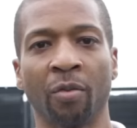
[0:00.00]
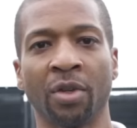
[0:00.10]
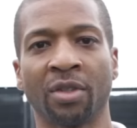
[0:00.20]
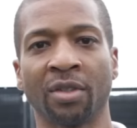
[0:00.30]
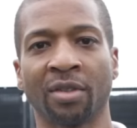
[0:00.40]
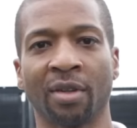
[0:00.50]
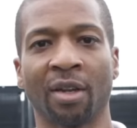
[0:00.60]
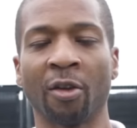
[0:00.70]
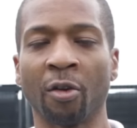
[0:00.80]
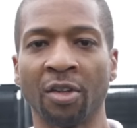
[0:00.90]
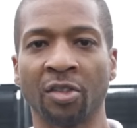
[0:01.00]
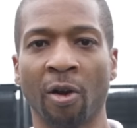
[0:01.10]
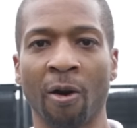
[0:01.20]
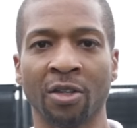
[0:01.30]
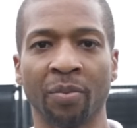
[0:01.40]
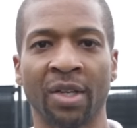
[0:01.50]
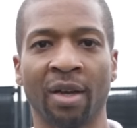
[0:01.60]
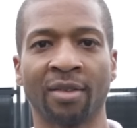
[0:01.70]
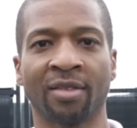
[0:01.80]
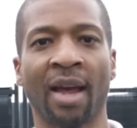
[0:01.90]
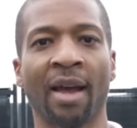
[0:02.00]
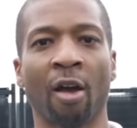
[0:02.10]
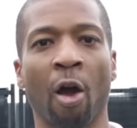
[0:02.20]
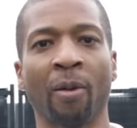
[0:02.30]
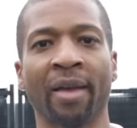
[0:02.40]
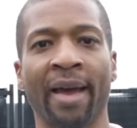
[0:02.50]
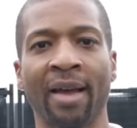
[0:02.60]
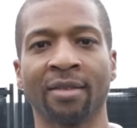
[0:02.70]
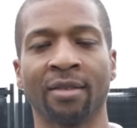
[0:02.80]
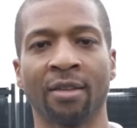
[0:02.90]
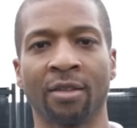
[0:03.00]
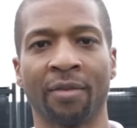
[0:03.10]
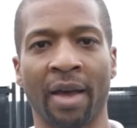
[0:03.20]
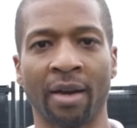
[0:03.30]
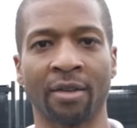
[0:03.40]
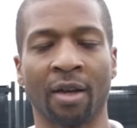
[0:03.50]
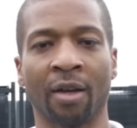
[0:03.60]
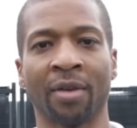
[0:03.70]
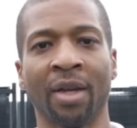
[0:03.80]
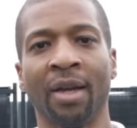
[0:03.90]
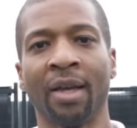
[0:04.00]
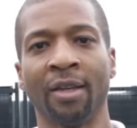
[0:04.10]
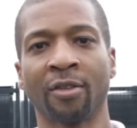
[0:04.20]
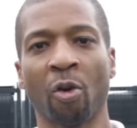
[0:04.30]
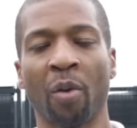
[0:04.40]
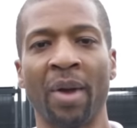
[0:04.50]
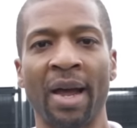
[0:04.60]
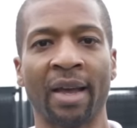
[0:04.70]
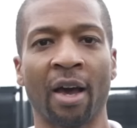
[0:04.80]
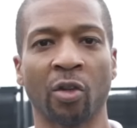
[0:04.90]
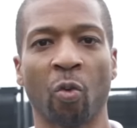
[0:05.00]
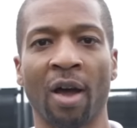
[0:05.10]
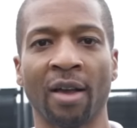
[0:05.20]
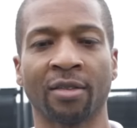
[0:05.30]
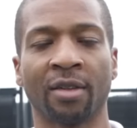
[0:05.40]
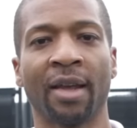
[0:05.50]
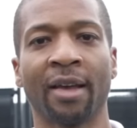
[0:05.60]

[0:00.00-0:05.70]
which is a little discouraging because Shaq already has the disadvantage of he's going back out to Washington.